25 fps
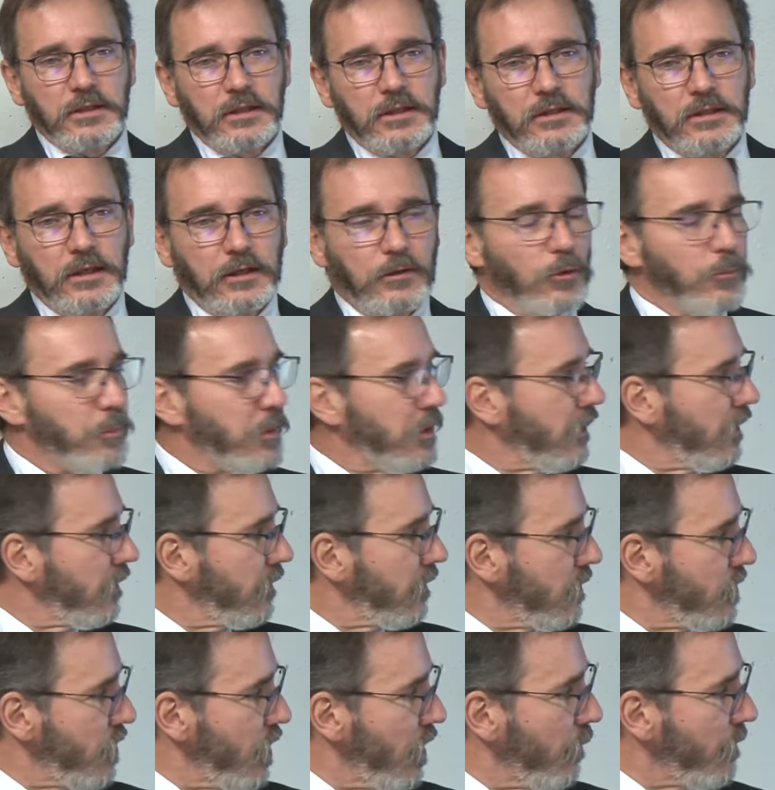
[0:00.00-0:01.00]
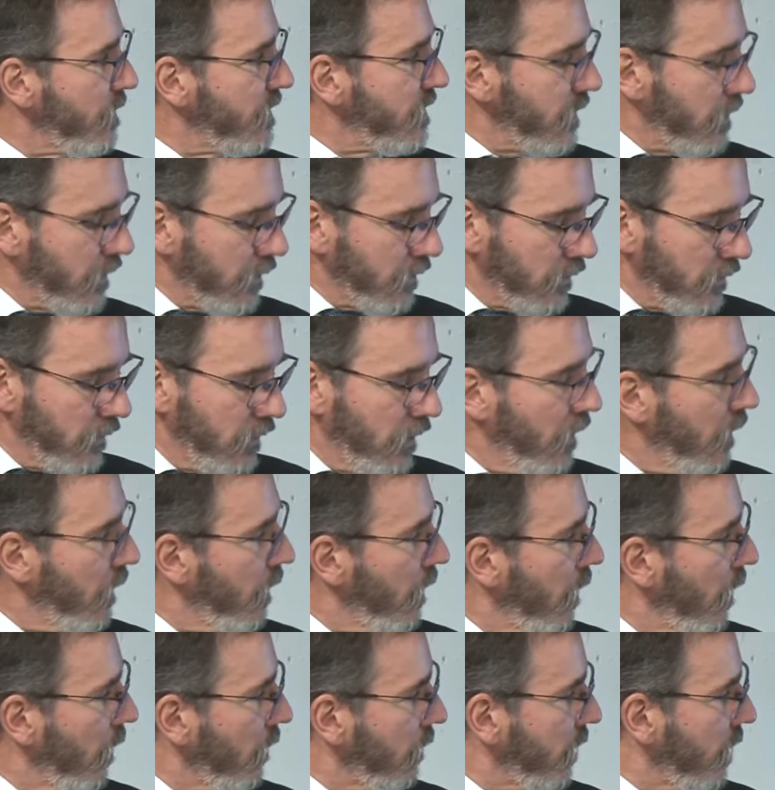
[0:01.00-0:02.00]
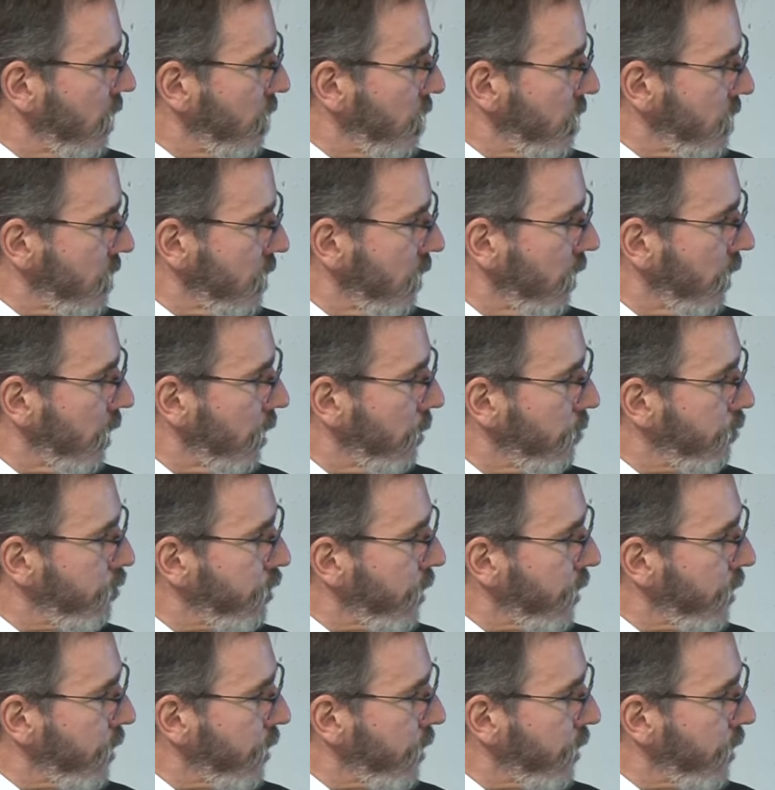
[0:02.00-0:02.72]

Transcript: Gita Gopinath, and Jeremy Stein touches on.